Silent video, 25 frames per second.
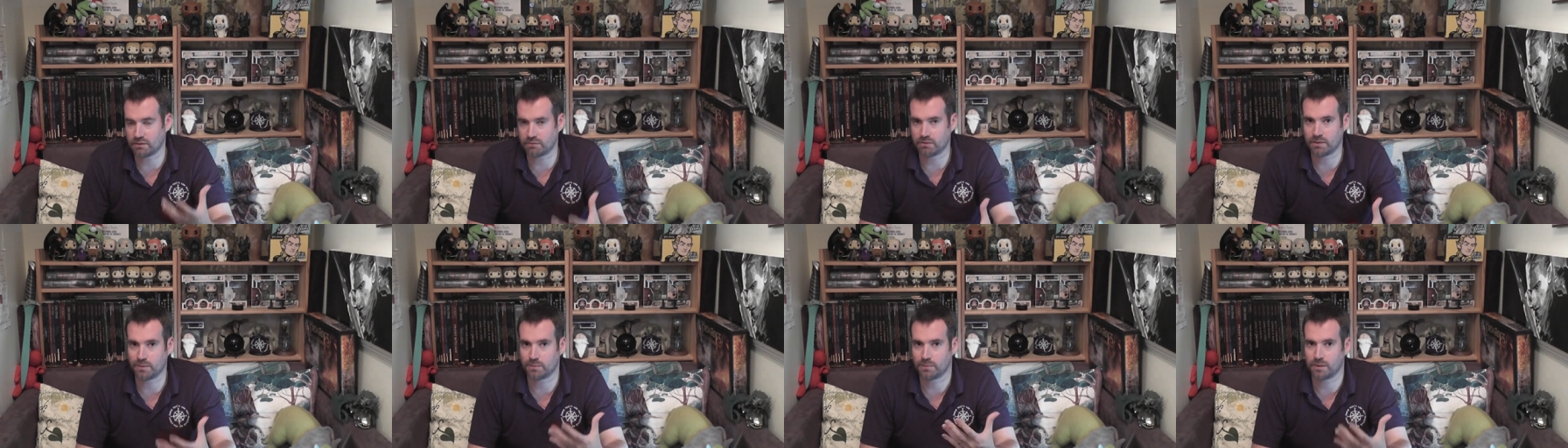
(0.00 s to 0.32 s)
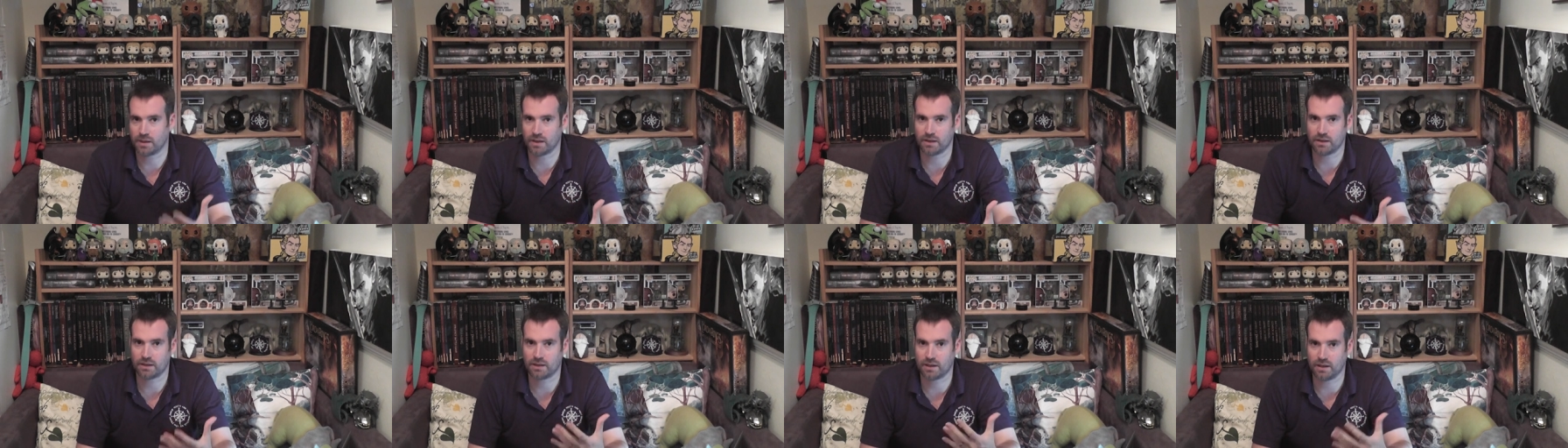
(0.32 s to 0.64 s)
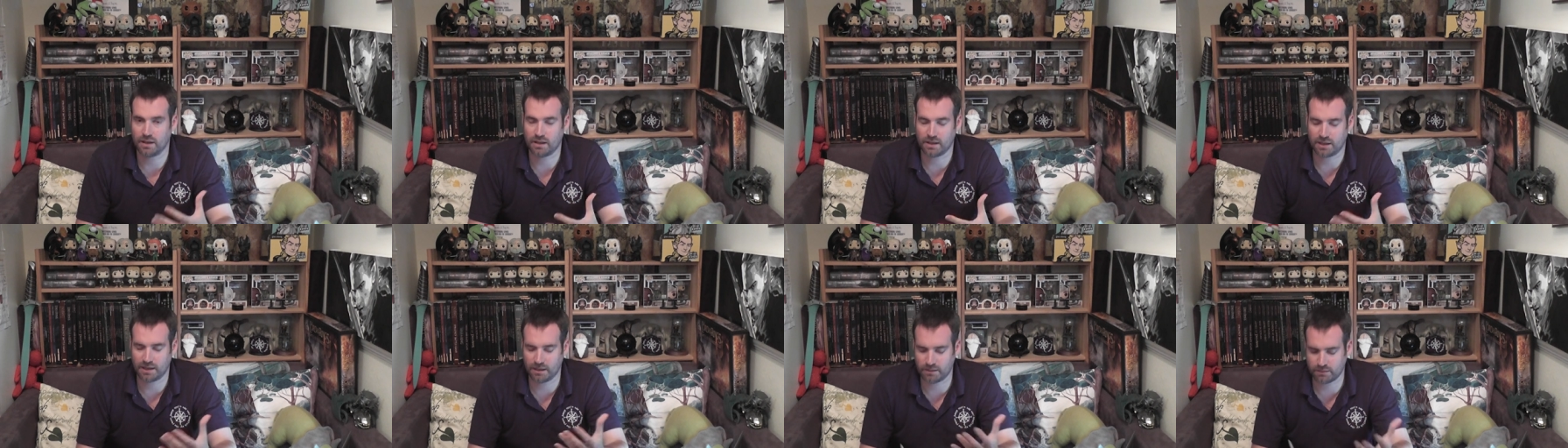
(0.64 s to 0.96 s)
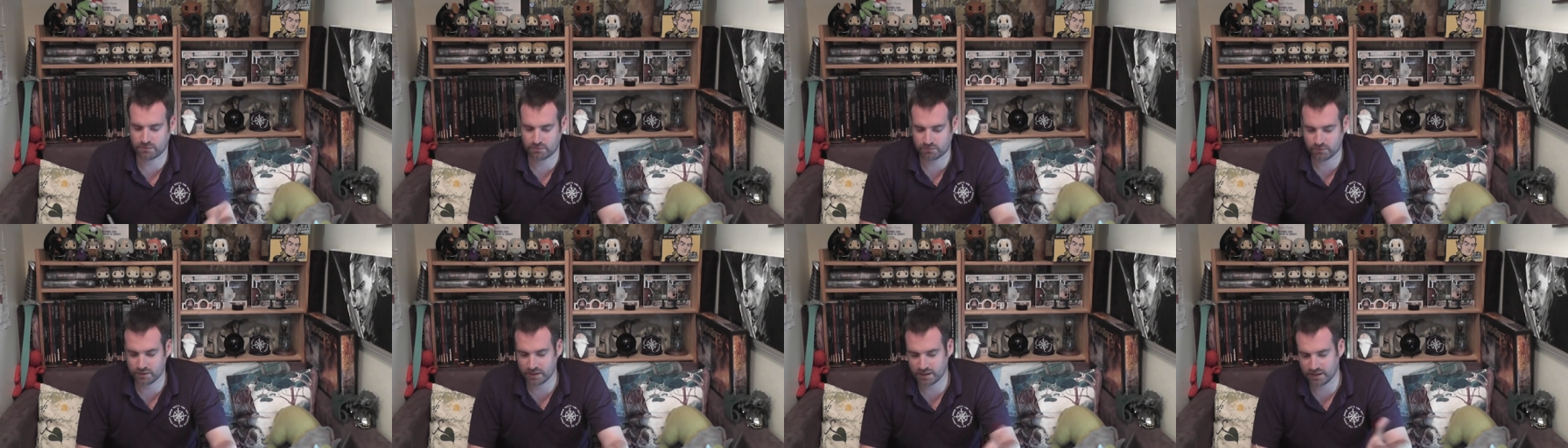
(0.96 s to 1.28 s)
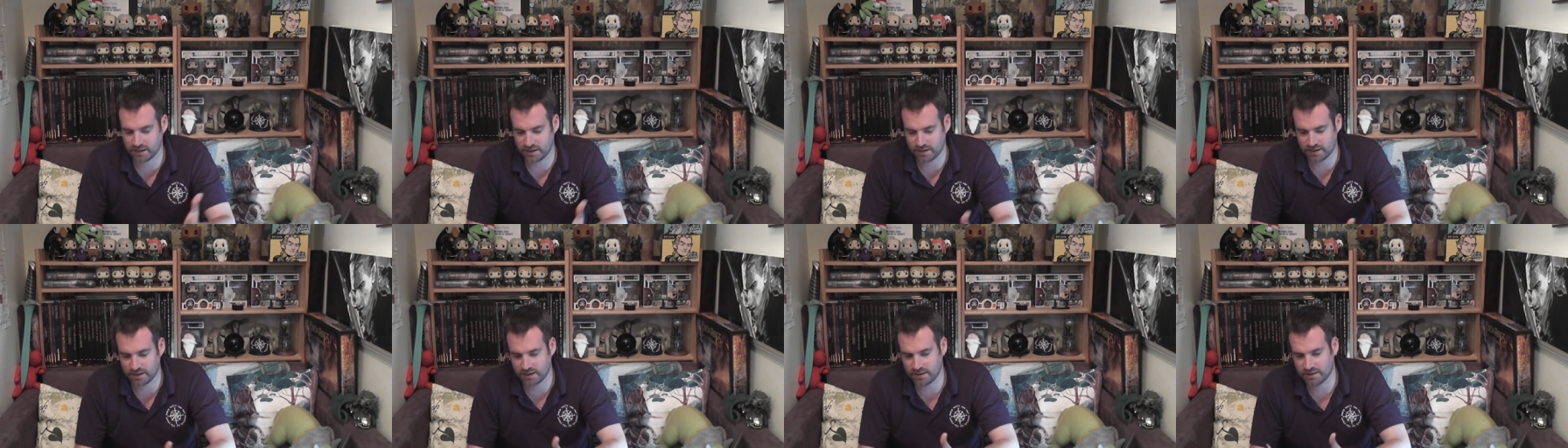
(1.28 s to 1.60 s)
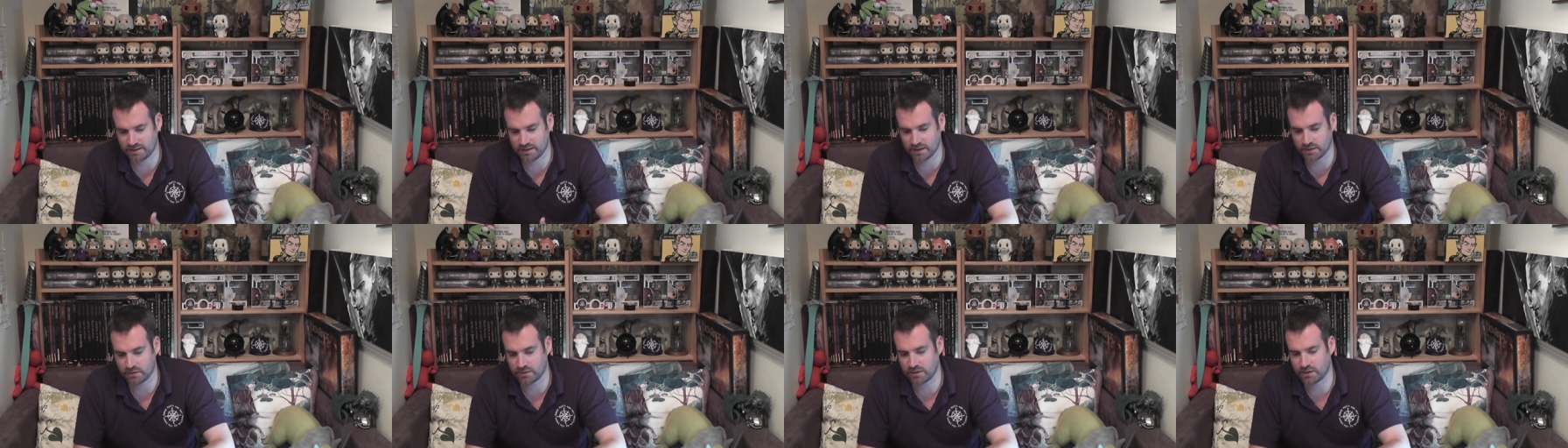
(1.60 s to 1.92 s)
I, ripped, I, I kept really
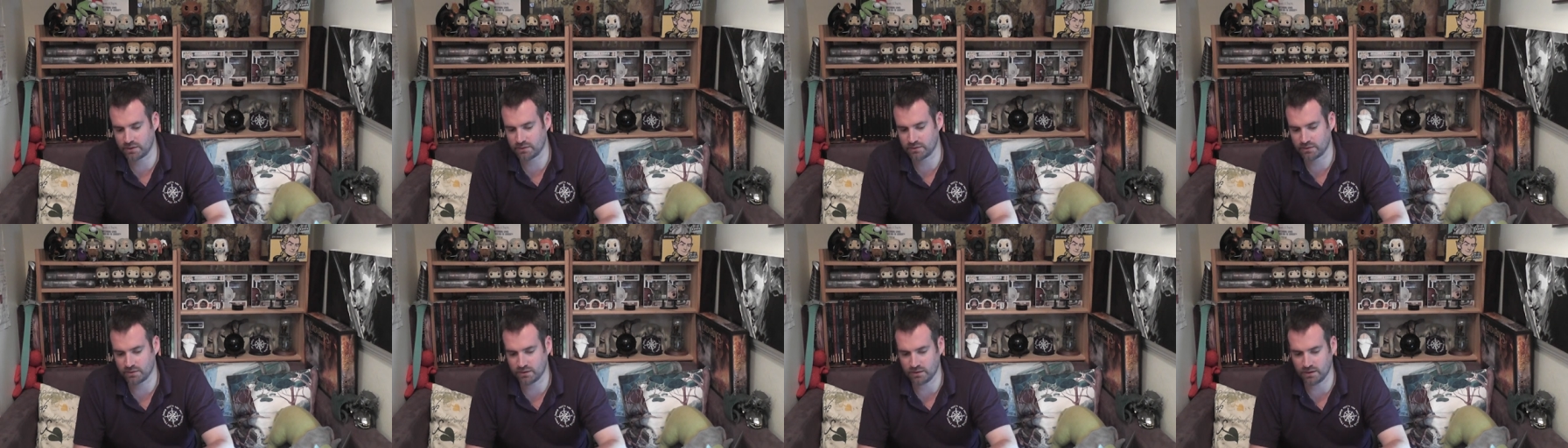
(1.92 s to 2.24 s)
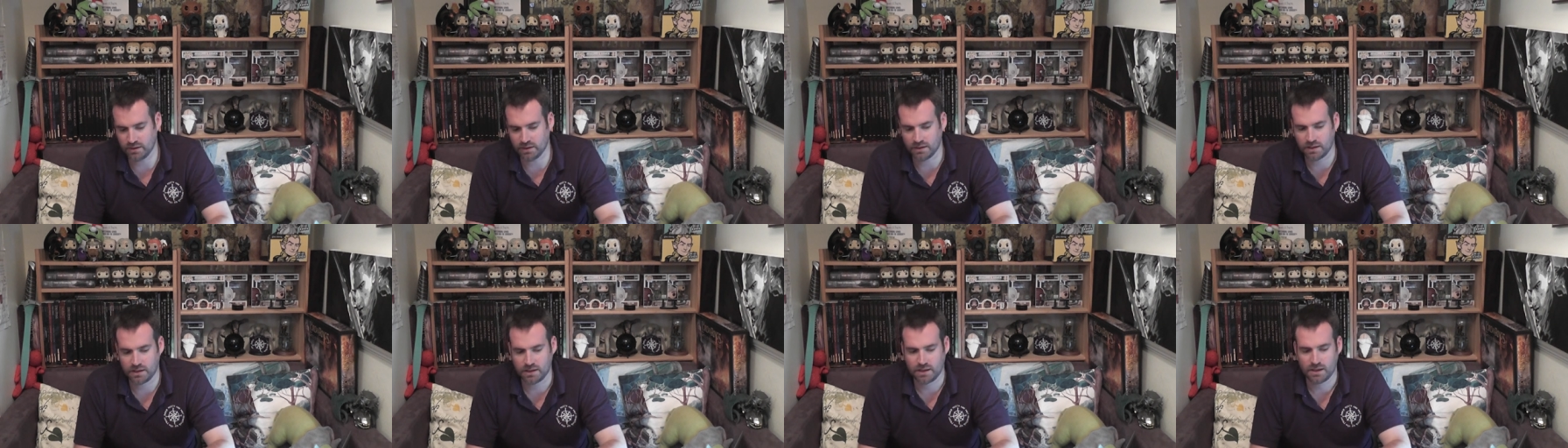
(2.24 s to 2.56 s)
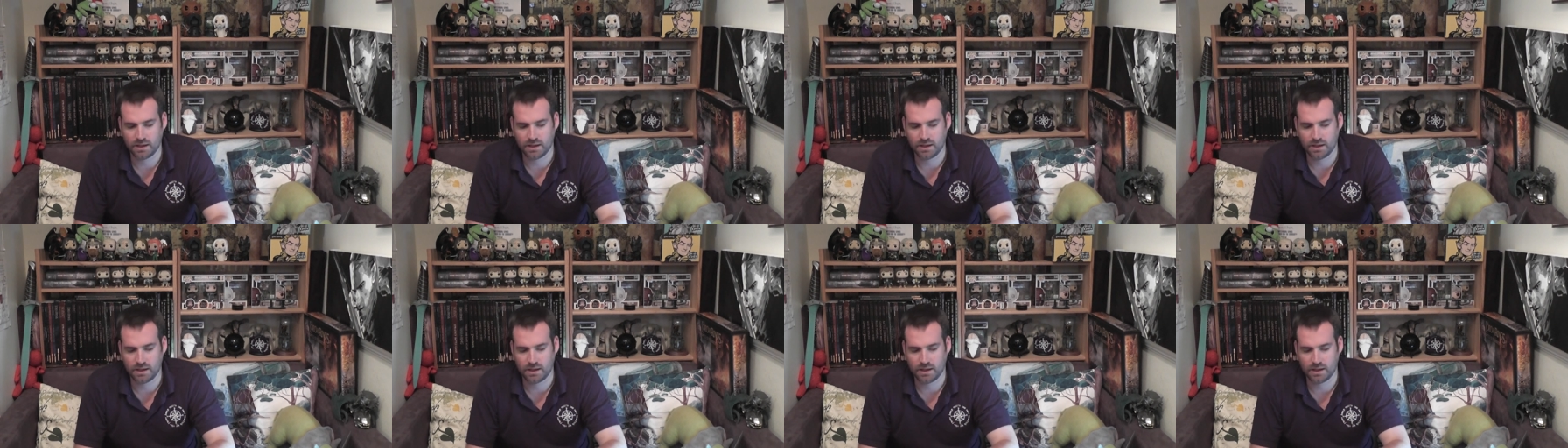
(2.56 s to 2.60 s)
detailed notes on it